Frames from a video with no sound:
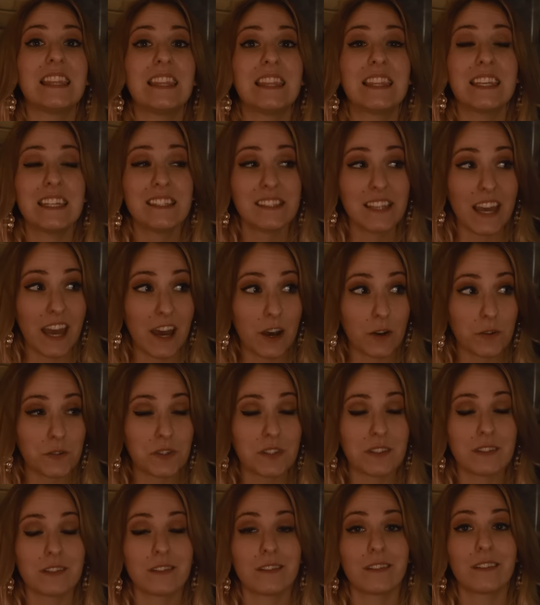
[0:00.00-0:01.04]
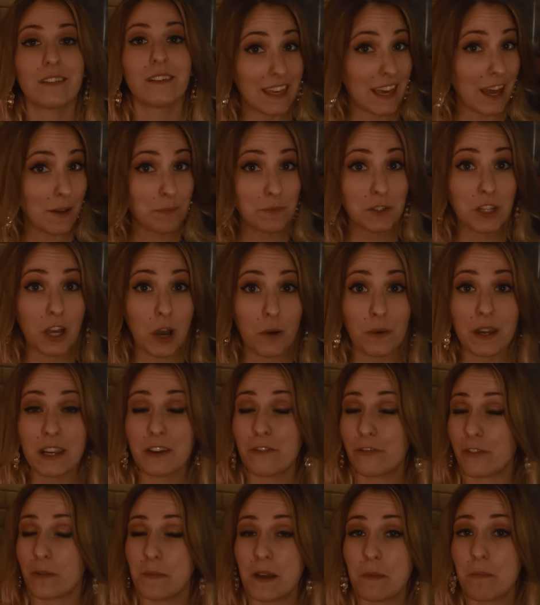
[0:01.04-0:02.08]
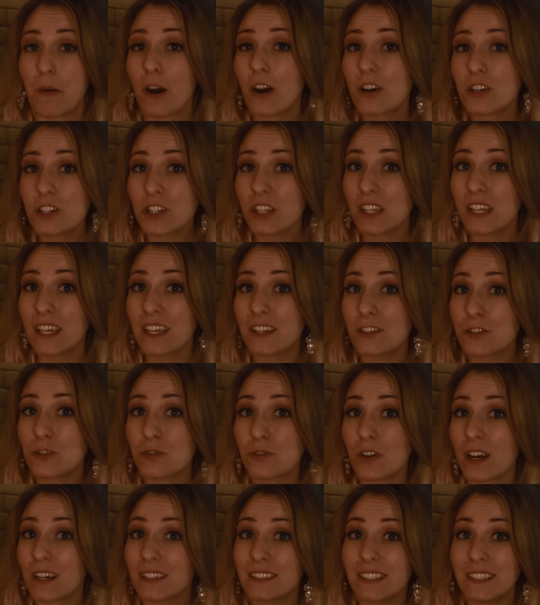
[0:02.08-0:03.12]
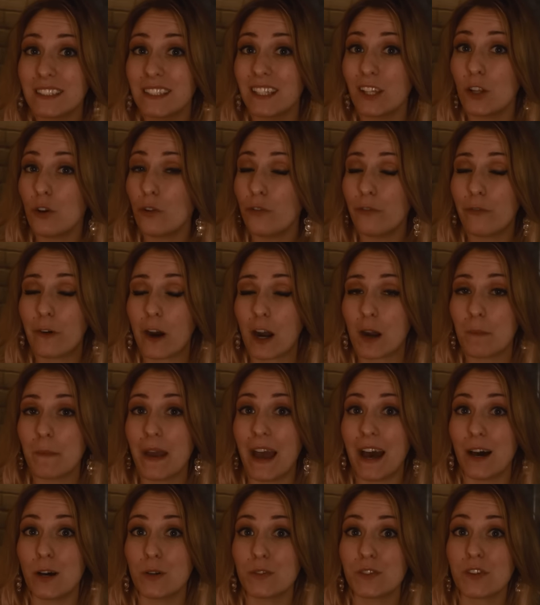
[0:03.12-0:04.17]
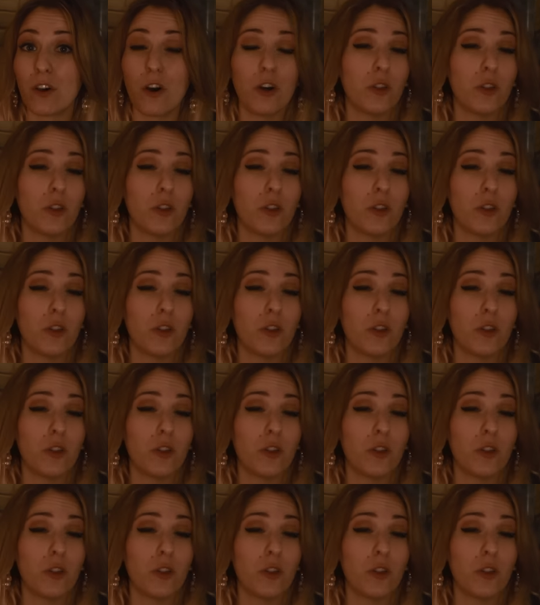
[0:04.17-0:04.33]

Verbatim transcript: This house kept going from a partially constructed little farmhouse